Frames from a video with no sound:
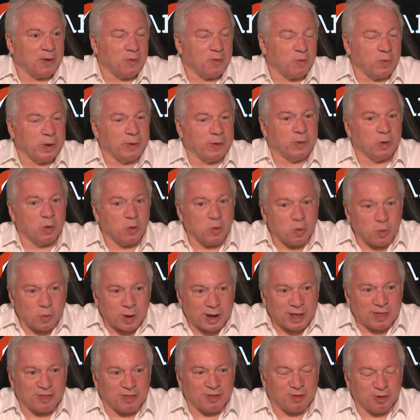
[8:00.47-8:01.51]
we would
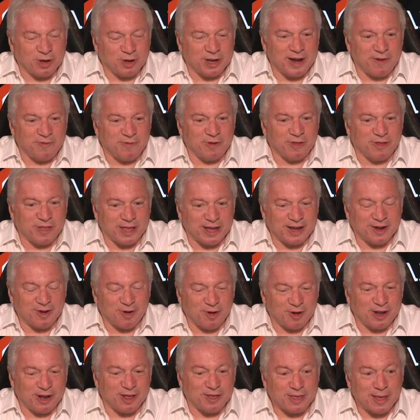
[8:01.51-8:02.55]
always look at everything on
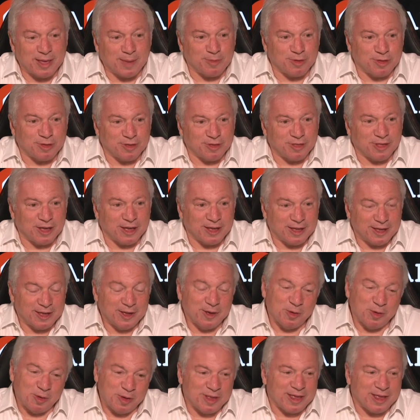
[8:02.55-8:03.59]
the assumption that,
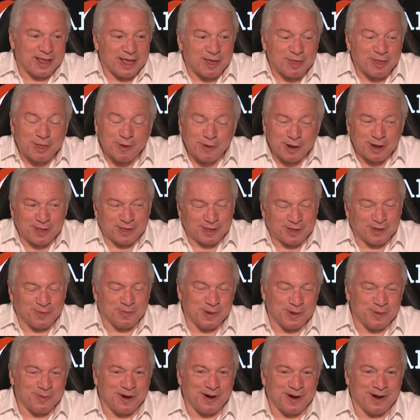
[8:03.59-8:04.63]
is there anything to be
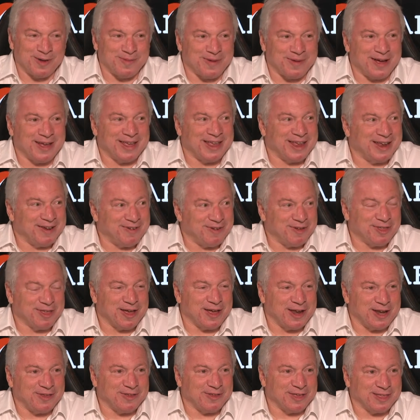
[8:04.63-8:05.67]
worried about here? Is there
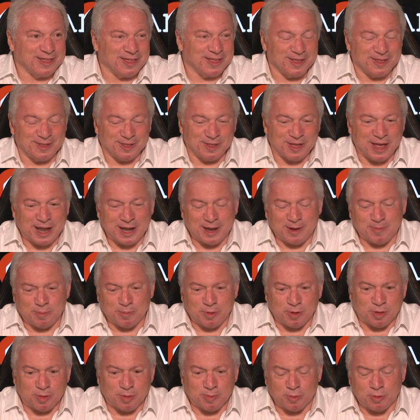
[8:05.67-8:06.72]
any
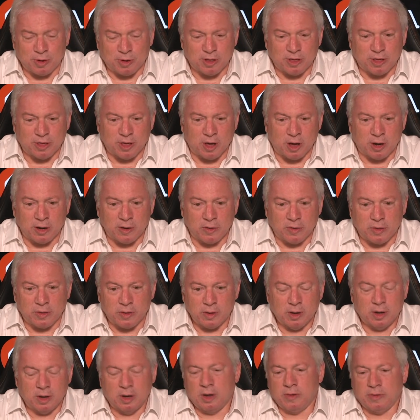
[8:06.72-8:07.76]
possible concern?
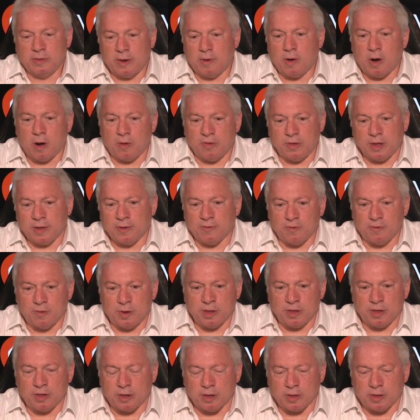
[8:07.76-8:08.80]
And there are things, for
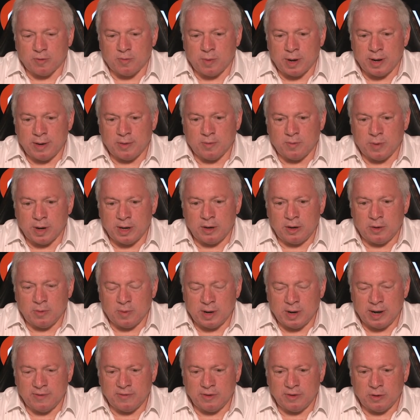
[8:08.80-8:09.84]
instance,
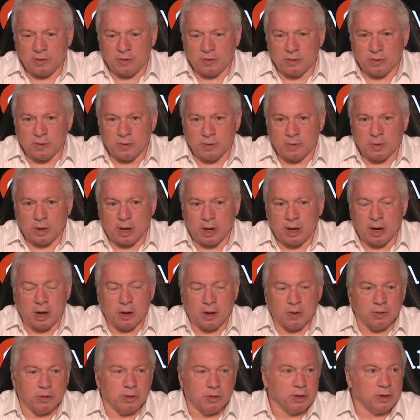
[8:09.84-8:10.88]
whenever you do a
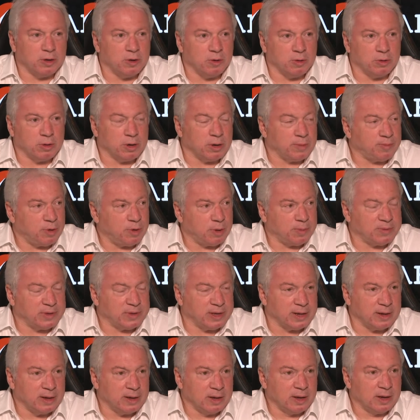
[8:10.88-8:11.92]
loan secured on a
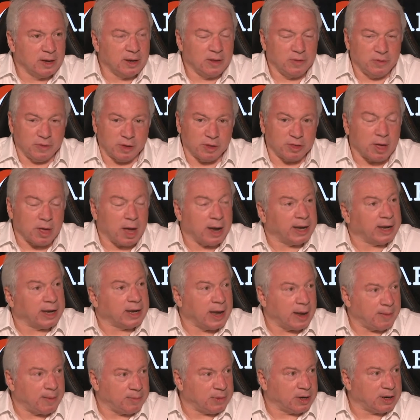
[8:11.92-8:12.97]
property that's
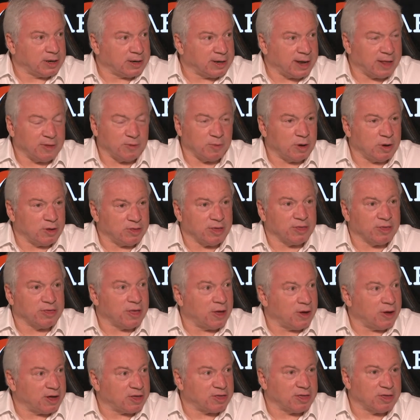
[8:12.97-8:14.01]
unencumbered, in other words, there's
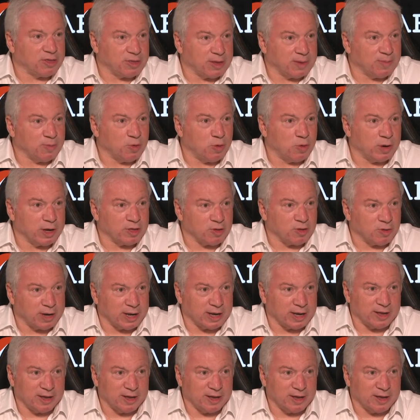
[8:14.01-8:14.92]
no existing mortgage on it,